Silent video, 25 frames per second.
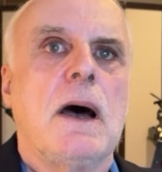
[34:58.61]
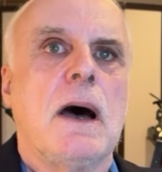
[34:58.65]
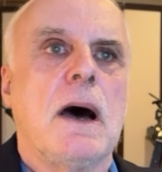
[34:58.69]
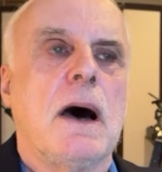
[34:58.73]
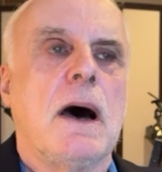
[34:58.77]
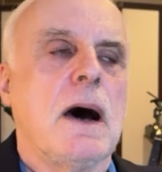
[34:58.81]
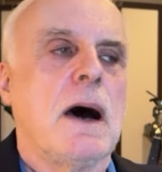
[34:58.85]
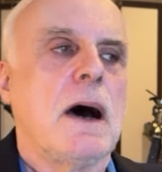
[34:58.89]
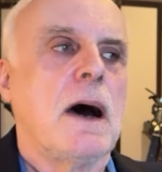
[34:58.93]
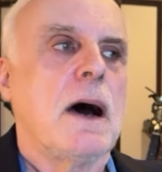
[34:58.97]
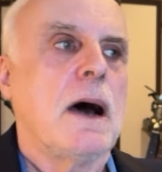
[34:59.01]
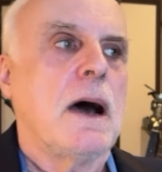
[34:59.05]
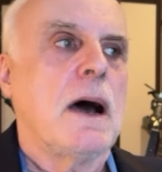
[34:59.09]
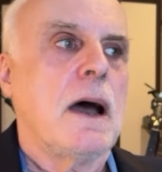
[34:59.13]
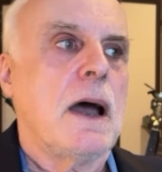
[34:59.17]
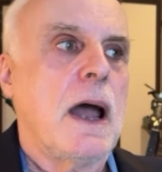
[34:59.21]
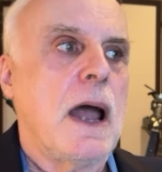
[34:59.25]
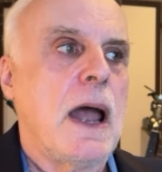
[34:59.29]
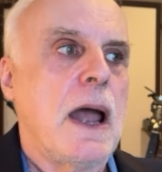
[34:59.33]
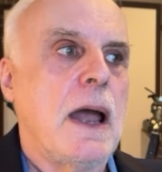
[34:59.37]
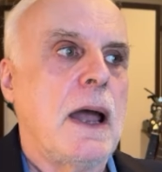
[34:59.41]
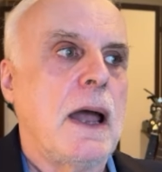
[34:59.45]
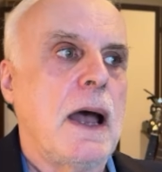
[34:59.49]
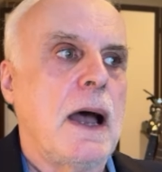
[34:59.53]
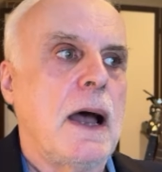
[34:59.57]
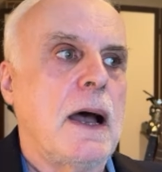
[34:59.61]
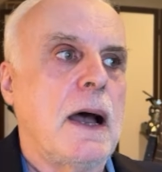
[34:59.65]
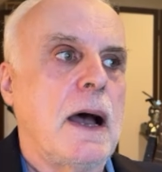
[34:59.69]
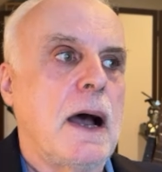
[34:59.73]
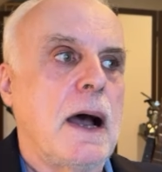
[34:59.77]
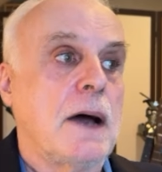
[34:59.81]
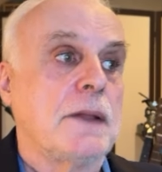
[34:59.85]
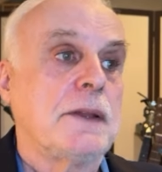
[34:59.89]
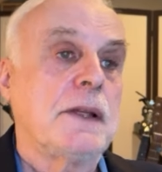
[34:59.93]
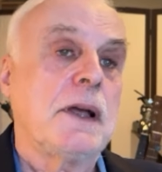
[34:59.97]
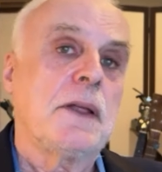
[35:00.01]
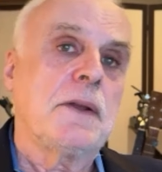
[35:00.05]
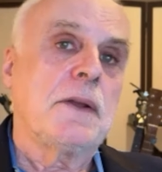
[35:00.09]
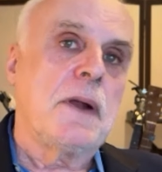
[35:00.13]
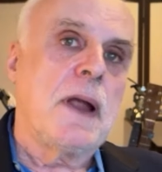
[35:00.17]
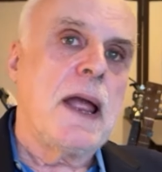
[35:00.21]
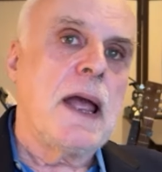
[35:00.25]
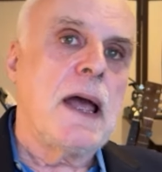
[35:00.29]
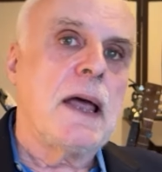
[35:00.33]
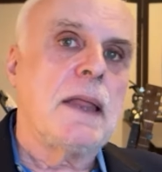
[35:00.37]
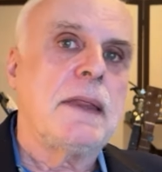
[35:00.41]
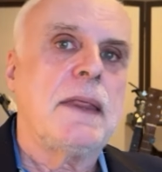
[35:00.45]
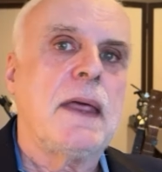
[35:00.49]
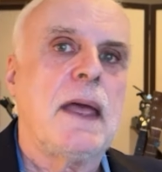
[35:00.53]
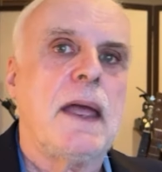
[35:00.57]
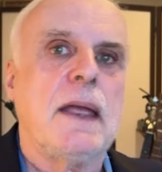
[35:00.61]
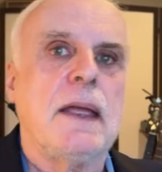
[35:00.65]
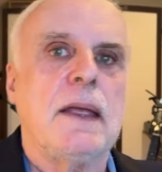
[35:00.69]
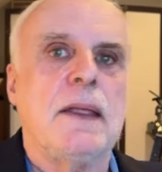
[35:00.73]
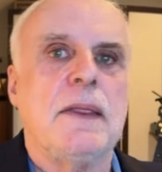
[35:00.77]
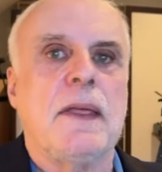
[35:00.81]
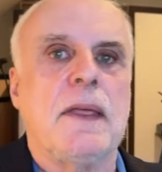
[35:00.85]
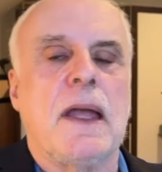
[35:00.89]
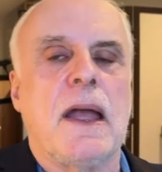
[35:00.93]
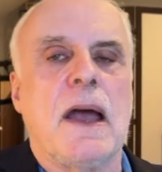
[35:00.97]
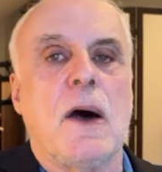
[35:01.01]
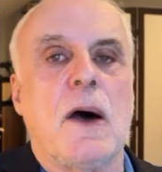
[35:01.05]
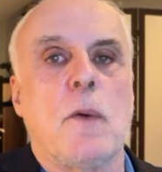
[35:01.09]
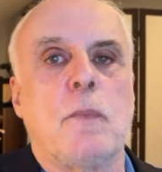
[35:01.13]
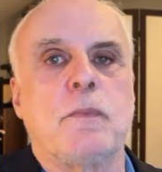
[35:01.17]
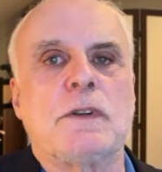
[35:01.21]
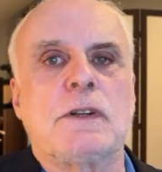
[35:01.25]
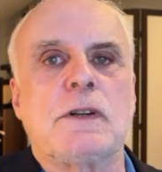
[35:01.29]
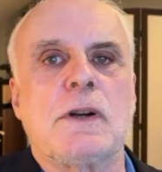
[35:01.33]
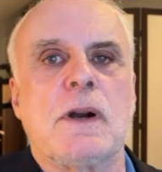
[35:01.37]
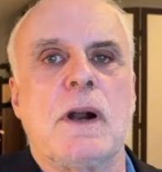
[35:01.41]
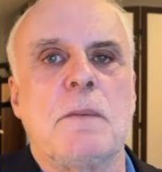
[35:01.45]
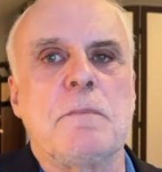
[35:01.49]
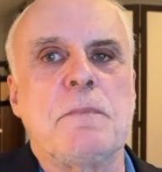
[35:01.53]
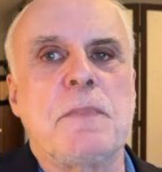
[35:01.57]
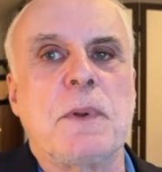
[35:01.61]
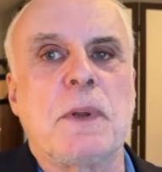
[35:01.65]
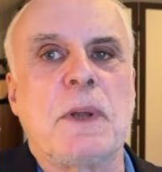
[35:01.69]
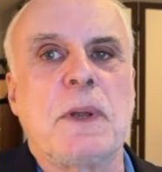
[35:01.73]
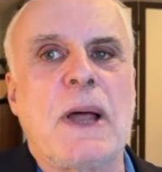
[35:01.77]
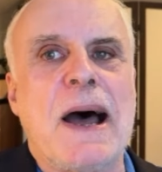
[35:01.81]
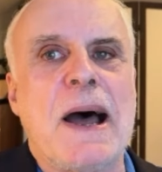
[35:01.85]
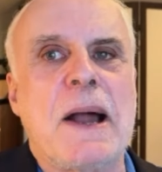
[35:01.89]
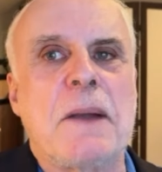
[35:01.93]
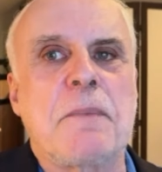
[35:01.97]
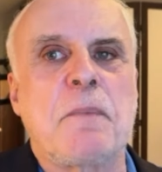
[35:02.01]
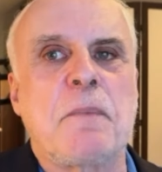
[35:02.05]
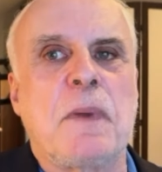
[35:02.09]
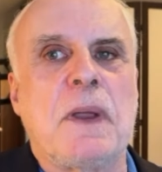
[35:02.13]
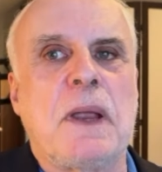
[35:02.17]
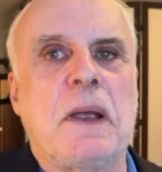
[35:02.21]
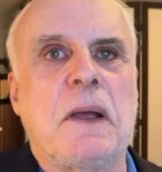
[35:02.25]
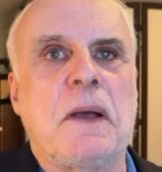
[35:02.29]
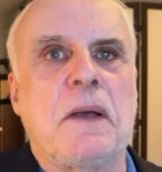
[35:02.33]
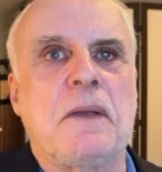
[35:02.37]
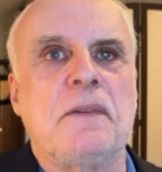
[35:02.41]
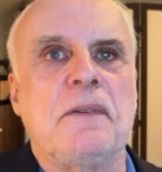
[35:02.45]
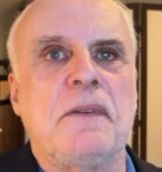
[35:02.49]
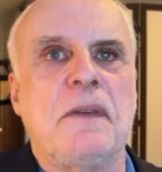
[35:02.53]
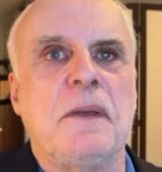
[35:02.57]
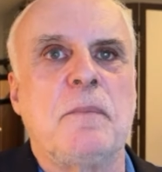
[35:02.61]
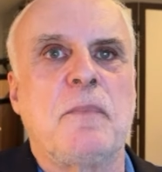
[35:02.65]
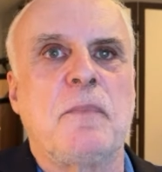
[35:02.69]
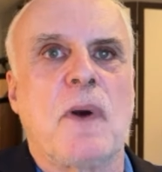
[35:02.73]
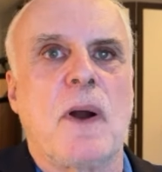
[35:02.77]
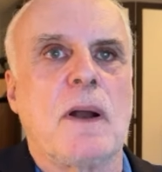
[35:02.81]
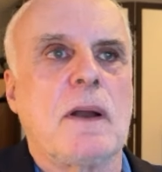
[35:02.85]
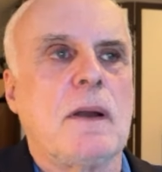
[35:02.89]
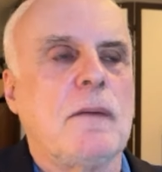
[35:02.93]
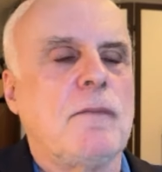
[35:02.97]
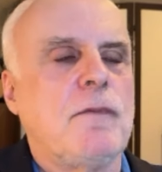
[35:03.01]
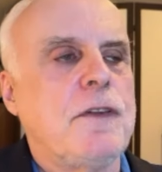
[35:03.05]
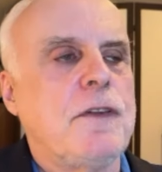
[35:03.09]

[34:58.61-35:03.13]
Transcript: Uh, on the other hand, they they helped Trump a lot because he brought in